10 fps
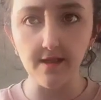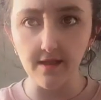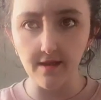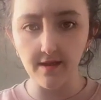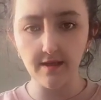
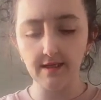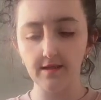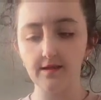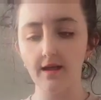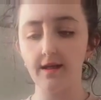
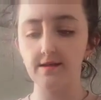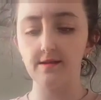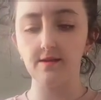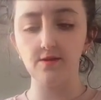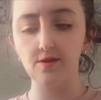the
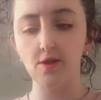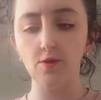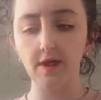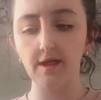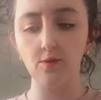slices
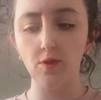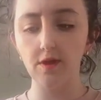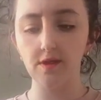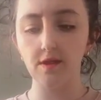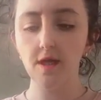soak in the
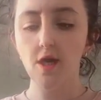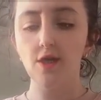water